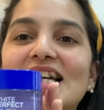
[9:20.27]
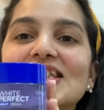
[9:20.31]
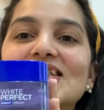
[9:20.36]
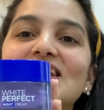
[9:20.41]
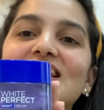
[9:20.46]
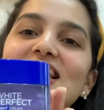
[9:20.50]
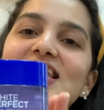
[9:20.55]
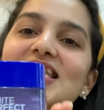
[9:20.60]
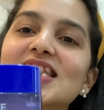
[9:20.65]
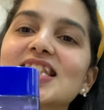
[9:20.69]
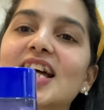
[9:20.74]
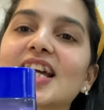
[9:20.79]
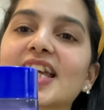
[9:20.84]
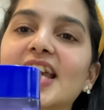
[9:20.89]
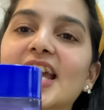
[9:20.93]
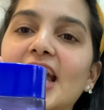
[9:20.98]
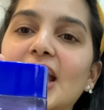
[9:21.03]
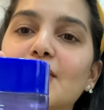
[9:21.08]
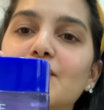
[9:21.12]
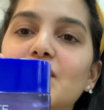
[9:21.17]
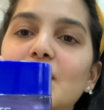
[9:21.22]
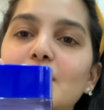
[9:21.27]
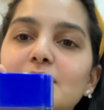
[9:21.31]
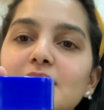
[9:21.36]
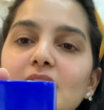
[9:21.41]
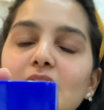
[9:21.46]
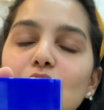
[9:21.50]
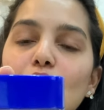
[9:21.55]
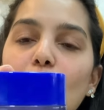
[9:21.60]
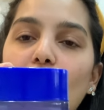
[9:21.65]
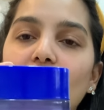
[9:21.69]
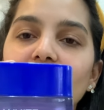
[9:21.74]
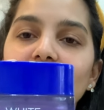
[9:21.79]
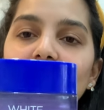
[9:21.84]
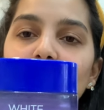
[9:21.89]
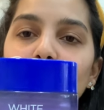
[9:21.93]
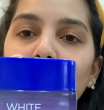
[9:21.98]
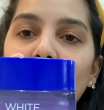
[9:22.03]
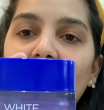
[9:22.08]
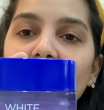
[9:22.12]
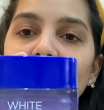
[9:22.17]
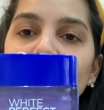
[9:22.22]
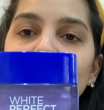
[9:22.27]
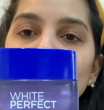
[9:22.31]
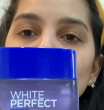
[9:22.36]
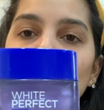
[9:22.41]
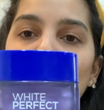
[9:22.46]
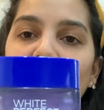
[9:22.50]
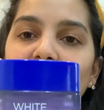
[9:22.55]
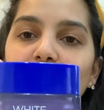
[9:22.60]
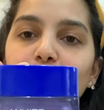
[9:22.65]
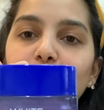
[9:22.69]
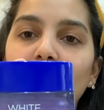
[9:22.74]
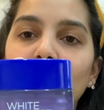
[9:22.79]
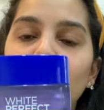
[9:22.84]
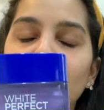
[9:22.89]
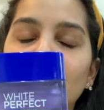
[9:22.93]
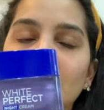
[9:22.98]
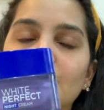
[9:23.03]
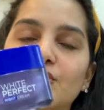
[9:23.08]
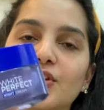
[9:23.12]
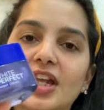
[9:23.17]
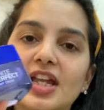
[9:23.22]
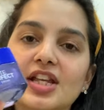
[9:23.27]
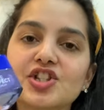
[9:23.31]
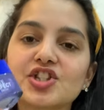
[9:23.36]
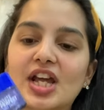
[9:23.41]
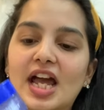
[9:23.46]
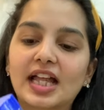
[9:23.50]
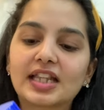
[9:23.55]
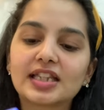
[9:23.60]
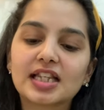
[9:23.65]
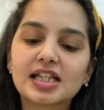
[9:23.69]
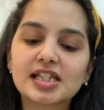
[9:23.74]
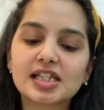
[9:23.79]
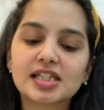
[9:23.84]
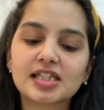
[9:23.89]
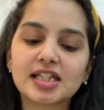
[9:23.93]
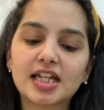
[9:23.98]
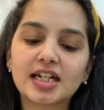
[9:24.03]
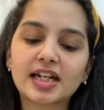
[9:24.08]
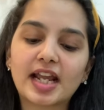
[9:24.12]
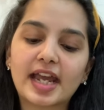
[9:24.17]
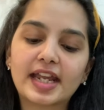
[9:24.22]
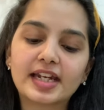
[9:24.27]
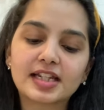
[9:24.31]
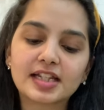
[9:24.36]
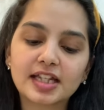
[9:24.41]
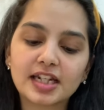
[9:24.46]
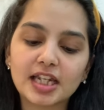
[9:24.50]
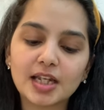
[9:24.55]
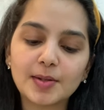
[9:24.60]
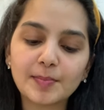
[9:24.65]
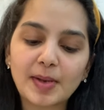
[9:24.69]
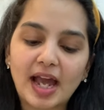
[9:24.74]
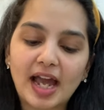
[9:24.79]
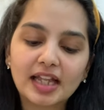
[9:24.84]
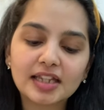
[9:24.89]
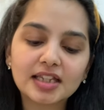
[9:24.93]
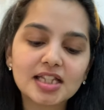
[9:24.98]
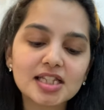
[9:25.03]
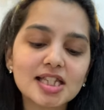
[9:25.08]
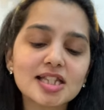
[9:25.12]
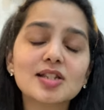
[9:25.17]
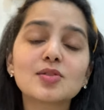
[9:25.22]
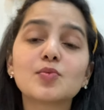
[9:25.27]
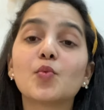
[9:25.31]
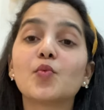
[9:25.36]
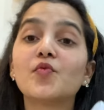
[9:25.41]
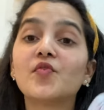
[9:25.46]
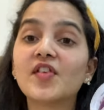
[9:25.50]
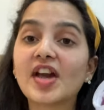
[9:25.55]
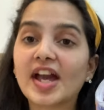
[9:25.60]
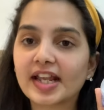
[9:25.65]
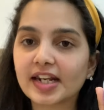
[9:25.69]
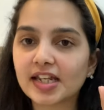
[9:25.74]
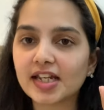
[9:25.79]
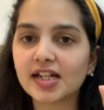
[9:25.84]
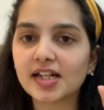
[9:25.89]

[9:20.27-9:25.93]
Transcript: so this is again from the l'oreal paris white perfect range and this is their night cream and this is very